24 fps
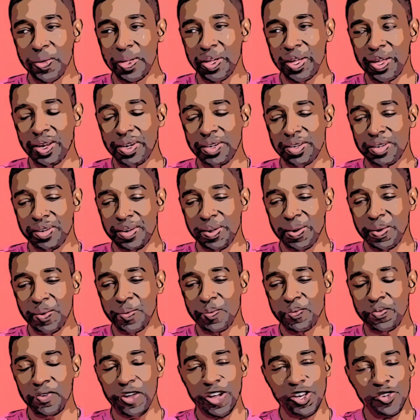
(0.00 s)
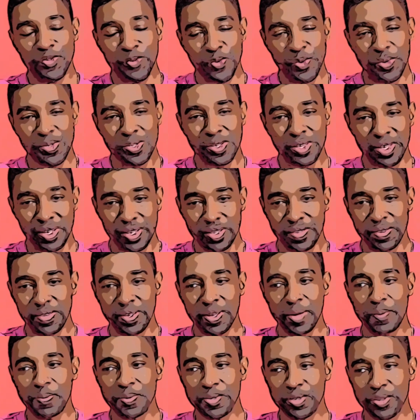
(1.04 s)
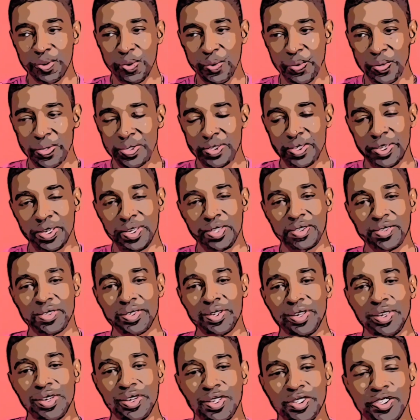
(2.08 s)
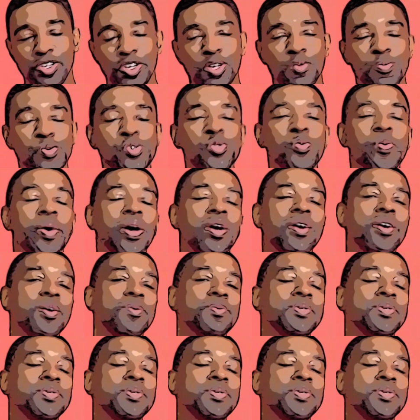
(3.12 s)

And um, fast forward to the end of the episode, he says, turn the music back up.